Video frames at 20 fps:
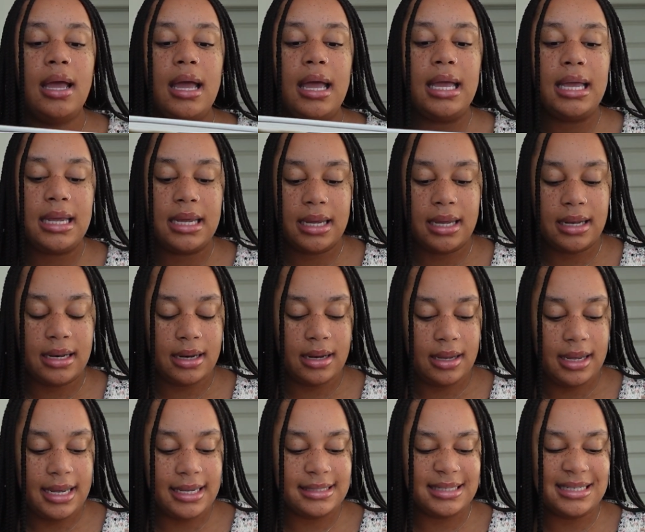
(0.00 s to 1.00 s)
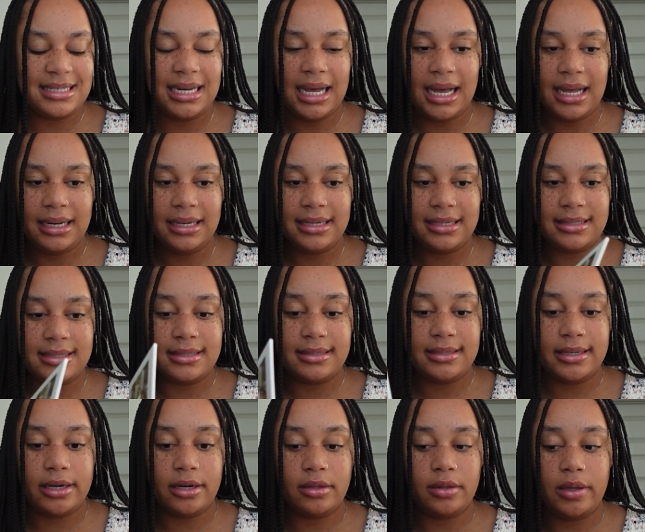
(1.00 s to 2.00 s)
And it's not
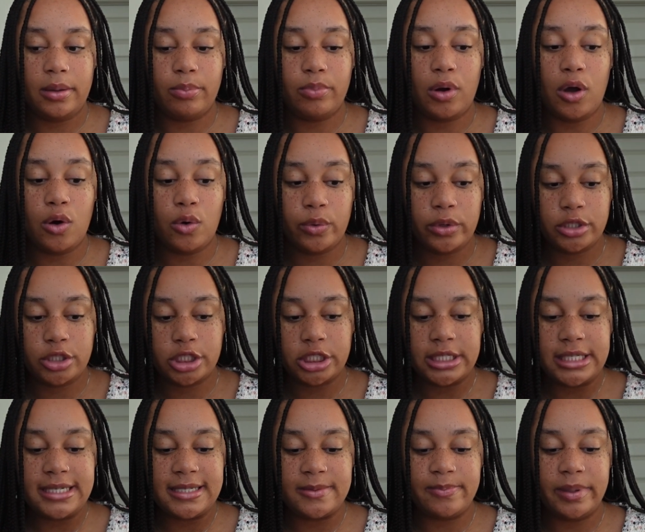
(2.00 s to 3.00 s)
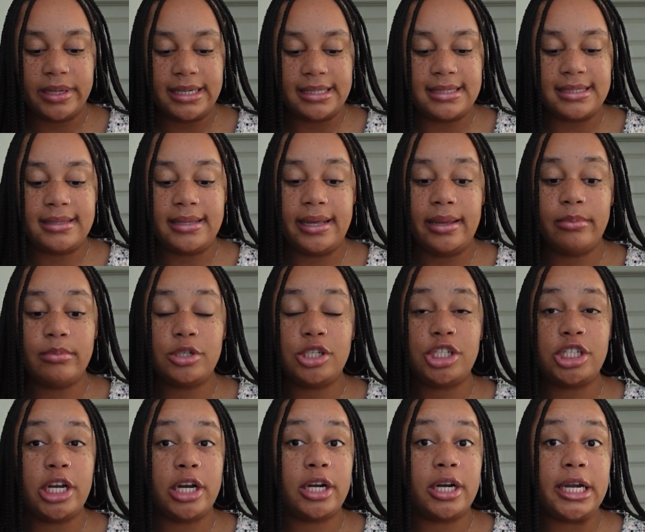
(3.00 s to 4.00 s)
necessarily poetries, but it's them
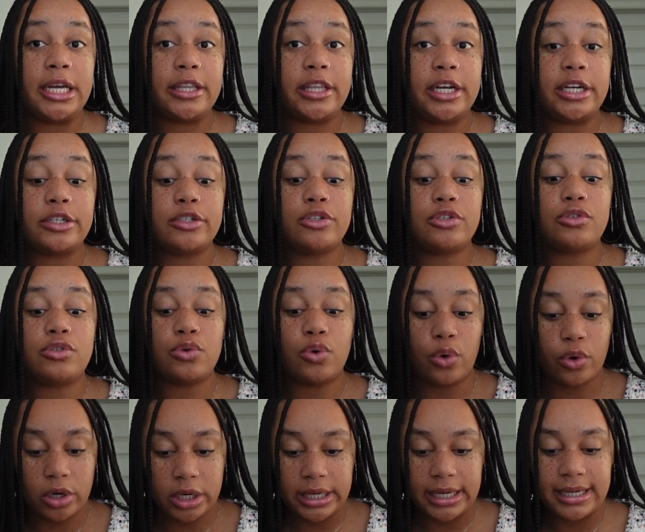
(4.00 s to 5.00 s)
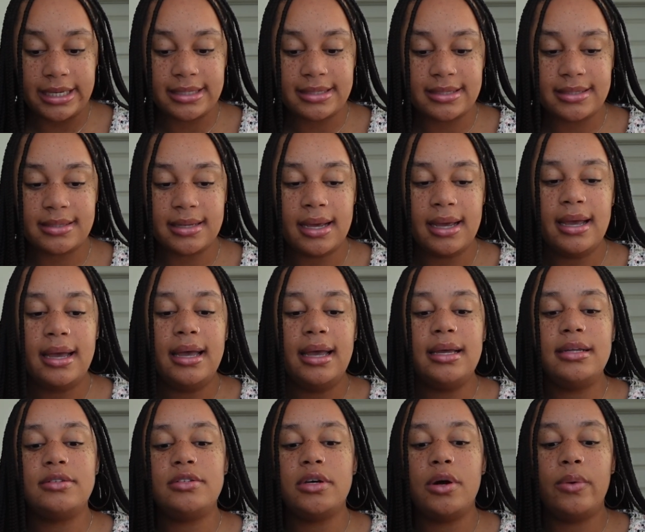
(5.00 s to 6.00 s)
sharing their stories.
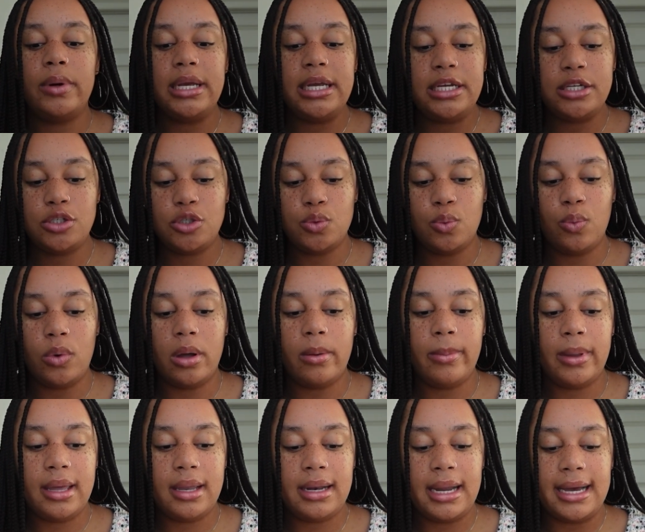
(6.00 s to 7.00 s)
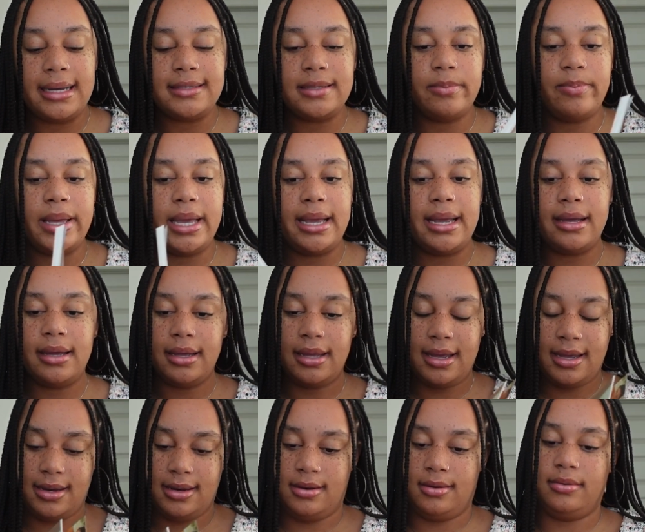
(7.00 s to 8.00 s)
And so each woman has a page,
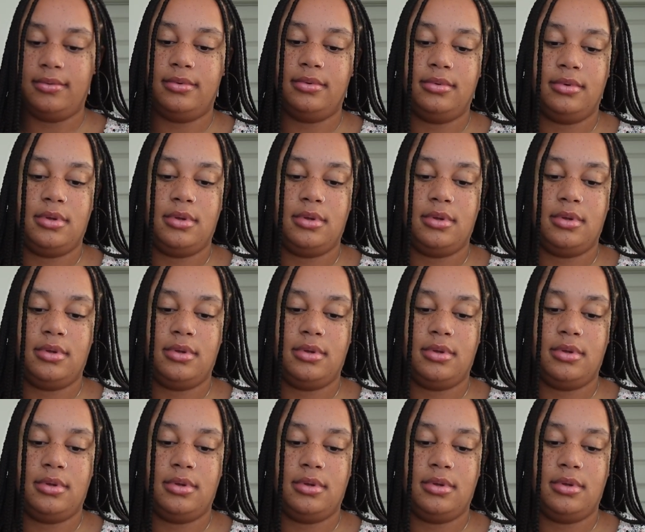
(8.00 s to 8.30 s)
and